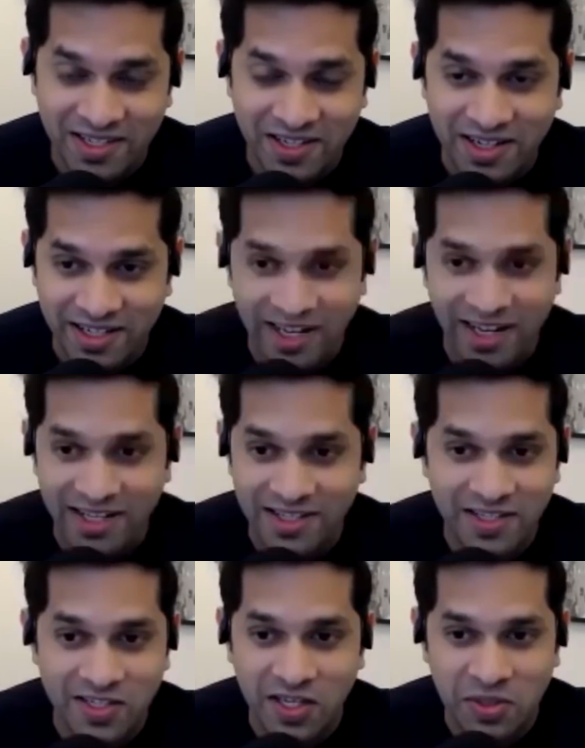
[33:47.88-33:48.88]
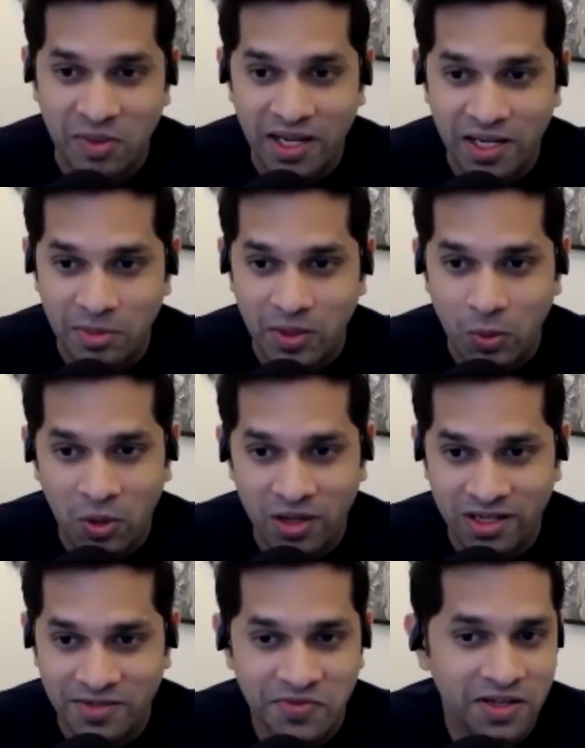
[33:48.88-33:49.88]
are telling this is just pandemic
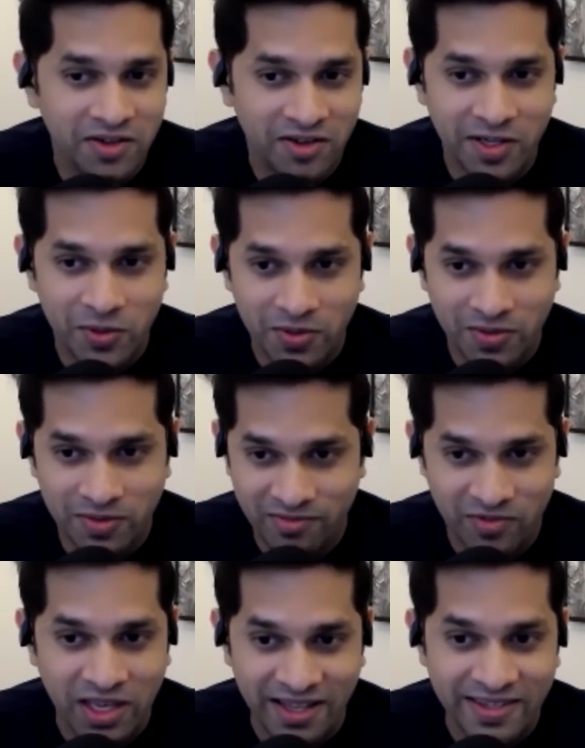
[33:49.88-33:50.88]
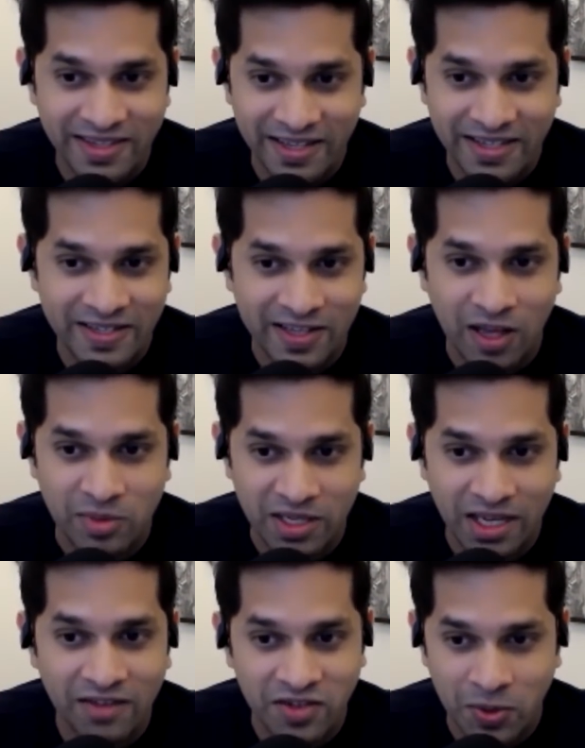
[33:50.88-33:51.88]
one, and we can see this
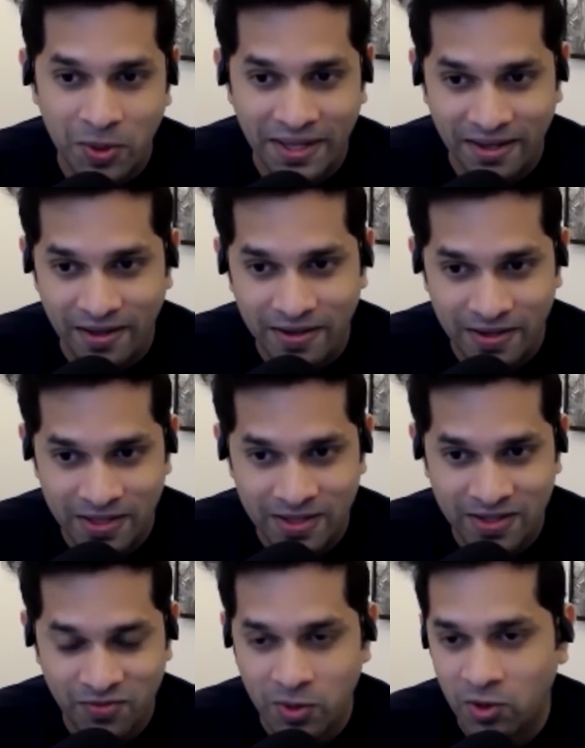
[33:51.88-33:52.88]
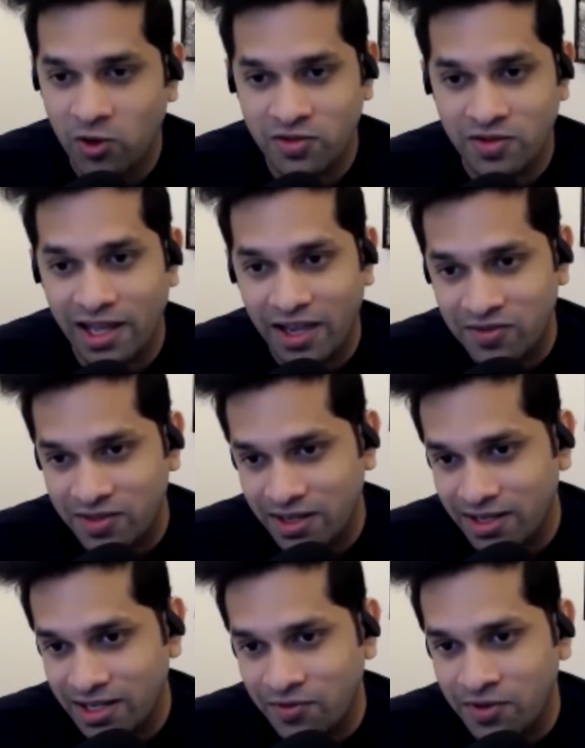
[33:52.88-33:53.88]
coming every 20 years, because the lifestyle
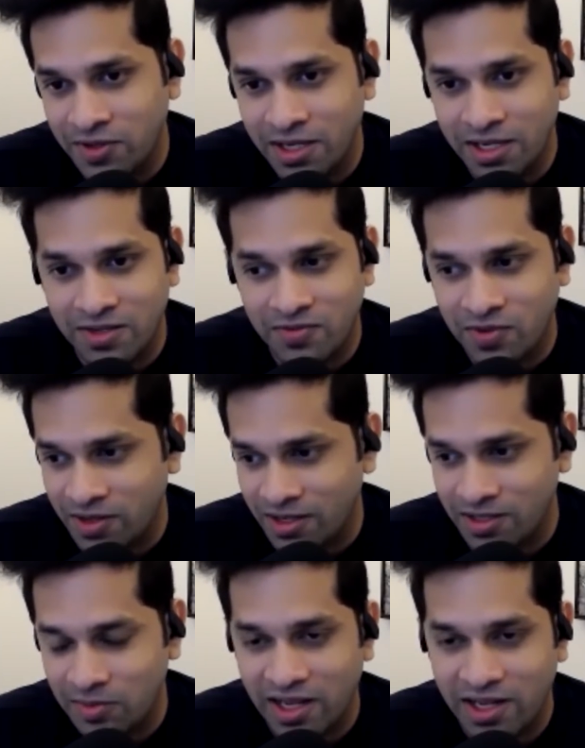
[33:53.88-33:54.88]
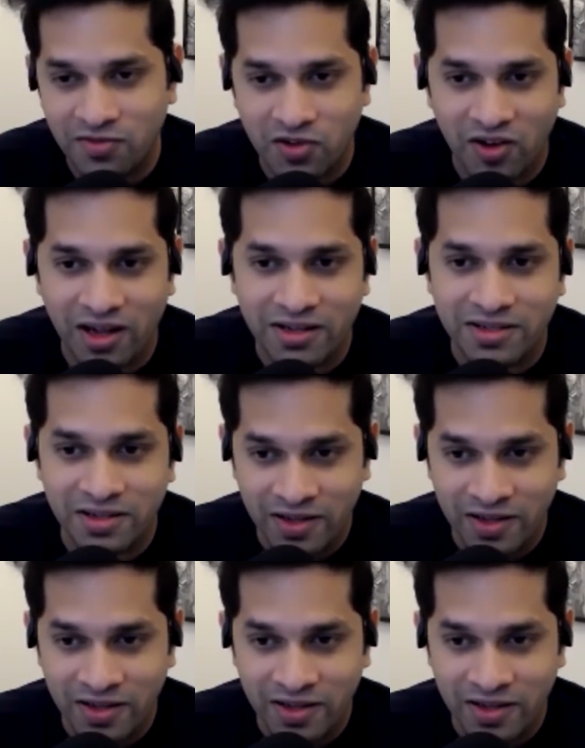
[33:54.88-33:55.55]
that we're taking the planet for granted.